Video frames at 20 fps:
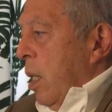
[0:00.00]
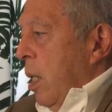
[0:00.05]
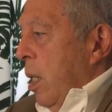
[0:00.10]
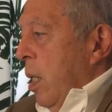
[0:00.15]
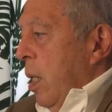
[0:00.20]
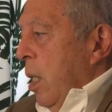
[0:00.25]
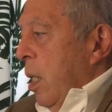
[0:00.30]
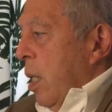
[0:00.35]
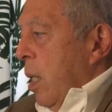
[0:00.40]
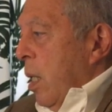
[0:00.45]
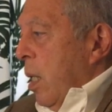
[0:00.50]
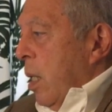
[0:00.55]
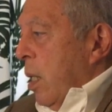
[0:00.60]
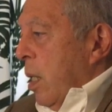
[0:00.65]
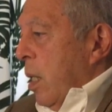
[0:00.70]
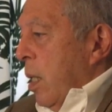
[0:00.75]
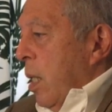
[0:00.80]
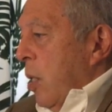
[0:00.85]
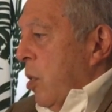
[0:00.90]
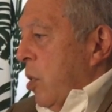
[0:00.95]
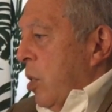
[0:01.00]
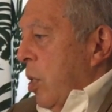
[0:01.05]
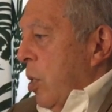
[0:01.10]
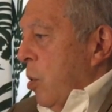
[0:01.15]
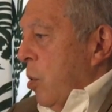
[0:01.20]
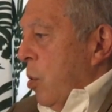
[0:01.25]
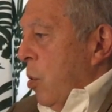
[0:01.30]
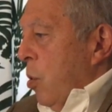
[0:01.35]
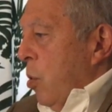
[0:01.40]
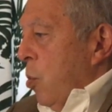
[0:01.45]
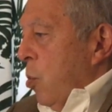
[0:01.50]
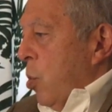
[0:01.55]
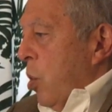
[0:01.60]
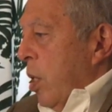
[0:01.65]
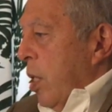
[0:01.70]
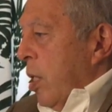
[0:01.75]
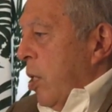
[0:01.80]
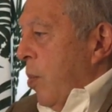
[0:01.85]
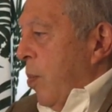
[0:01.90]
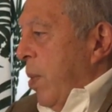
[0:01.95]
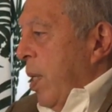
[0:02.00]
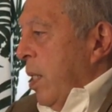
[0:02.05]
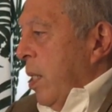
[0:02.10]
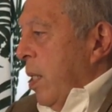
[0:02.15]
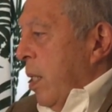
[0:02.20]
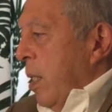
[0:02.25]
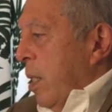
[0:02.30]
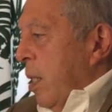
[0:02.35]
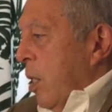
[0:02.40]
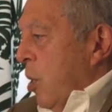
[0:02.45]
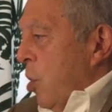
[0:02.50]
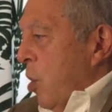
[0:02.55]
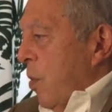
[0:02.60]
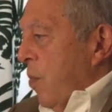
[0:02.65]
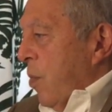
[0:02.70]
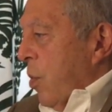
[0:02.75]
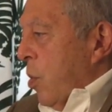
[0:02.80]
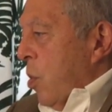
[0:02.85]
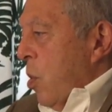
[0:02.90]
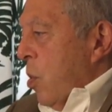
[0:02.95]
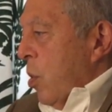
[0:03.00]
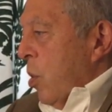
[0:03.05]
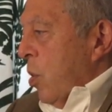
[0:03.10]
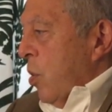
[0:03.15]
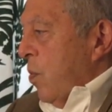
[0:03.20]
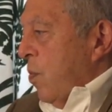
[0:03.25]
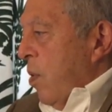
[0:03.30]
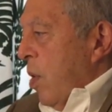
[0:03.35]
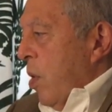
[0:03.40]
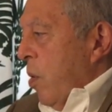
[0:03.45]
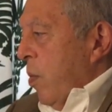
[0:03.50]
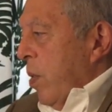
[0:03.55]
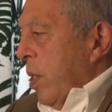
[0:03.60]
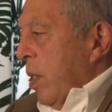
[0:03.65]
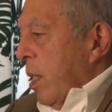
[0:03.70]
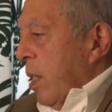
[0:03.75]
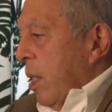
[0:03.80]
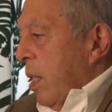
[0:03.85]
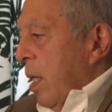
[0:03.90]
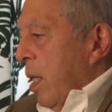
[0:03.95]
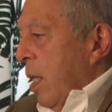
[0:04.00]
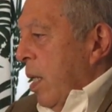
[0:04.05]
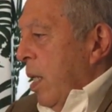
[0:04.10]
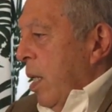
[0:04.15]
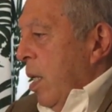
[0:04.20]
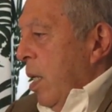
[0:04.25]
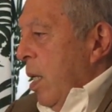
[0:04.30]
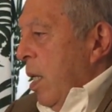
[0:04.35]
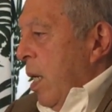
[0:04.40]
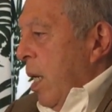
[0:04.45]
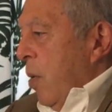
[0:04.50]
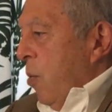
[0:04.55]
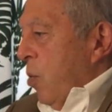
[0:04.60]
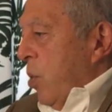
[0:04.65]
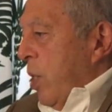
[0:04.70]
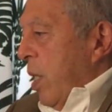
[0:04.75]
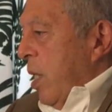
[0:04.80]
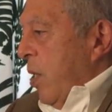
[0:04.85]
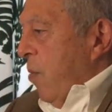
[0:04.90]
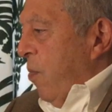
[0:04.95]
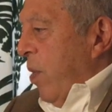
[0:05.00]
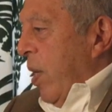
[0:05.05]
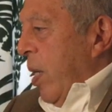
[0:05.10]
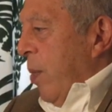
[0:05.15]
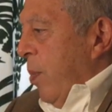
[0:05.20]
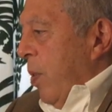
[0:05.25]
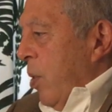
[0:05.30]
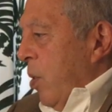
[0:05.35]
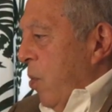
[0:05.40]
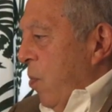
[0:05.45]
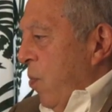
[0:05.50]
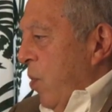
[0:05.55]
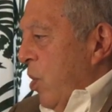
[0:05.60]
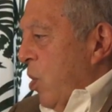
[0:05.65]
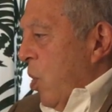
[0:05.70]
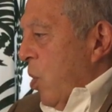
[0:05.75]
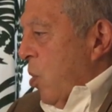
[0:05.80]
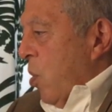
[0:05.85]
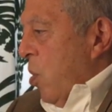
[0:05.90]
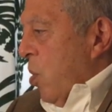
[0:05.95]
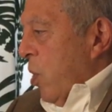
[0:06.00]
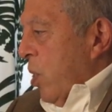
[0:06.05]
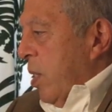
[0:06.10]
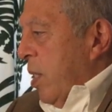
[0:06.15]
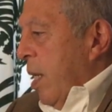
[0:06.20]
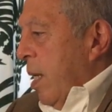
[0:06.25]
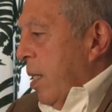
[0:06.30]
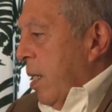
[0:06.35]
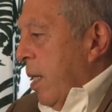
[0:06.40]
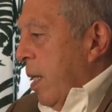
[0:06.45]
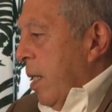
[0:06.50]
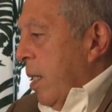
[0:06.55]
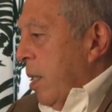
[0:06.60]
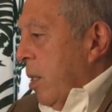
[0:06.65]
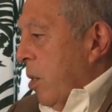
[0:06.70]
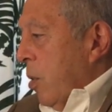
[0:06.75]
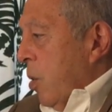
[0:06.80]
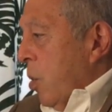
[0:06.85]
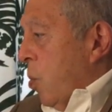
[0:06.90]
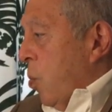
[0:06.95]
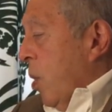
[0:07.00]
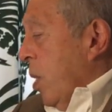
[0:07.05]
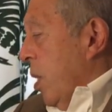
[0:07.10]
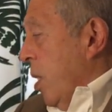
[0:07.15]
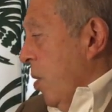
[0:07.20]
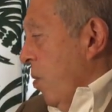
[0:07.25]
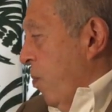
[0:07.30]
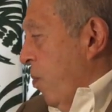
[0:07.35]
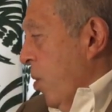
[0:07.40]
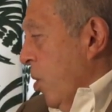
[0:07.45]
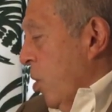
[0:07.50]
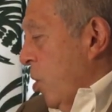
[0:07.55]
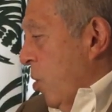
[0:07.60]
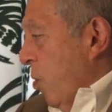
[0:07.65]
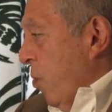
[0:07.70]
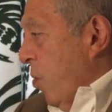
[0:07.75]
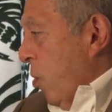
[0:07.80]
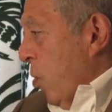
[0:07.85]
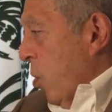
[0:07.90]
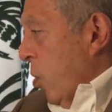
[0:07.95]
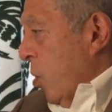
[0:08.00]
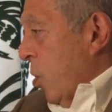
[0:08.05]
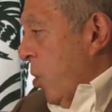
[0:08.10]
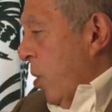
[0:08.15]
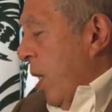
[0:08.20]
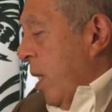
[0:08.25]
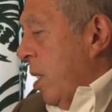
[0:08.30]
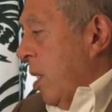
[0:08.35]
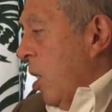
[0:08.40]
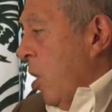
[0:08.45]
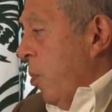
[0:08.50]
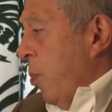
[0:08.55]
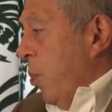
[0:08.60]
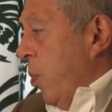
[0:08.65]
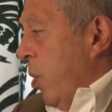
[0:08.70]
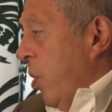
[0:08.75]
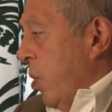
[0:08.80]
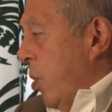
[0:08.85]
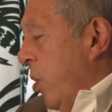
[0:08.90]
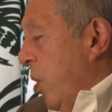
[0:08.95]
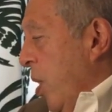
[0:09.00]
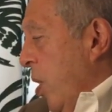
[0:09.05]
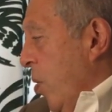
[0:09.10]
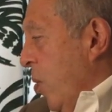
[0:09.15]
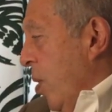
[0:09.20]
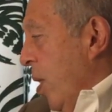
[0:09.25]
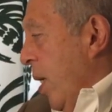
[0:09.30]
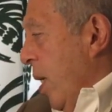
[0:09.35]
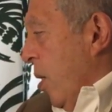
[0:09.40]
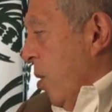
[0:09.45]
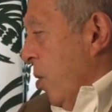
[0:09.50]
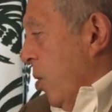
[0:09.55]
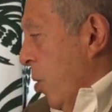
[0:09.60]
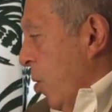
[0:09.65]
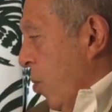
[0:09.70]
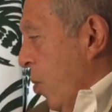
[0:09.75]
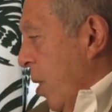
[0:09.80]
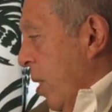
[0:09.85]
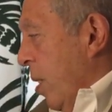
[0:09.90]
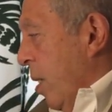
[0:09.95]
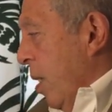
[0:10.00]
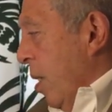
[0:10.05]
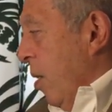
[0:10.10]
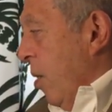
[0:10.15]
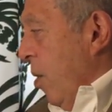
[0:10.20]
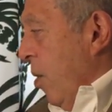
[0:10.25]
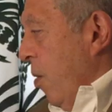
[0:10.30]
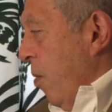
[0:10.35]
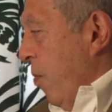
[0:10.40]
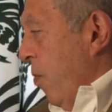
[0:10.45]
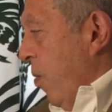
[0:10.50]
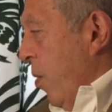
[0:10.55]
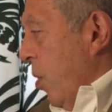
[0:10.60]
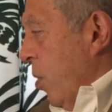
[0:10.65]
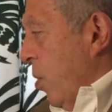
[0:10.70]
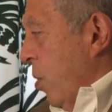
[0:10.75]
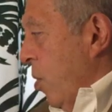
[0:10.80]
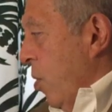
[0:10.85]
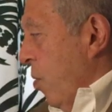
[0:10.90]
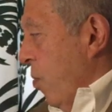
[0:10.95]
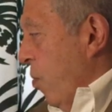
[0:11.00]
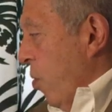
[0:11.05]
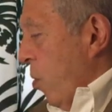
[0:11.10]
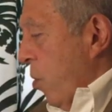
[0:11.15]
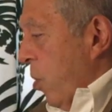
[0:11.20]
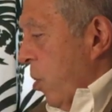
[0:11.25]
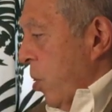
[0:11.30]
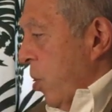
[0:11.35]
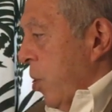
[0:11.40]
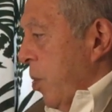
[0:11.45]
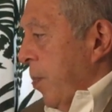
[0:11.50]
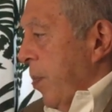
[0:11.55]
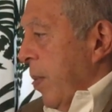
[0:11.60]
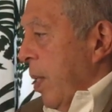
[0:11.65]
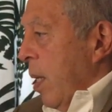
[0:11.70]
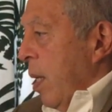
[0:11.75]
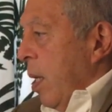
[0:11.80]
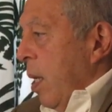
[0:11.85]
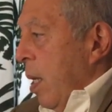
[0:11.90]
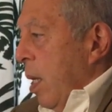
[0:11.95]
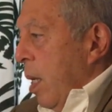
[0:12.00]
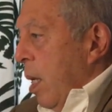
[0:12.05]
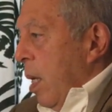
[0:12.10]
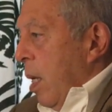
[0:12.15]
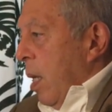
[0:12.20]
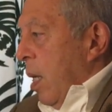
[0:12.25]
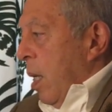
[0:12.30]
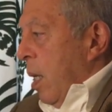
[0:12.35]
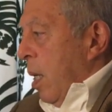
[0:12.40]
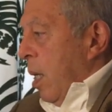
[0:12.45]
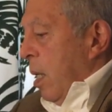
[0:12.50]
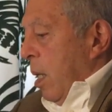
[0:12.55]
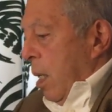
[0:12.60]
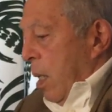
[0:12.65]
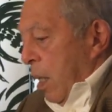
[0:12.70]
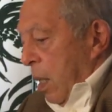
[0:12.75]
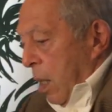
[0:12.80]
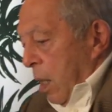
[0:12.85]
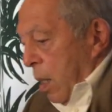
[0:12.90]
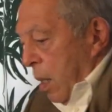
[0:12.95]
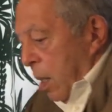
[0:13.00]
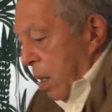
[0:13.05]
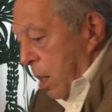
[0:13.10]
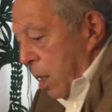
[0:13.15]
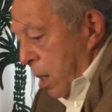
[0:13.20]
He had announced the resolution at the plenary session of the Congress following the day, and it was ratified by the official Congress delegates on the 21st of August. So that's our birthday, really, on the 21st of August.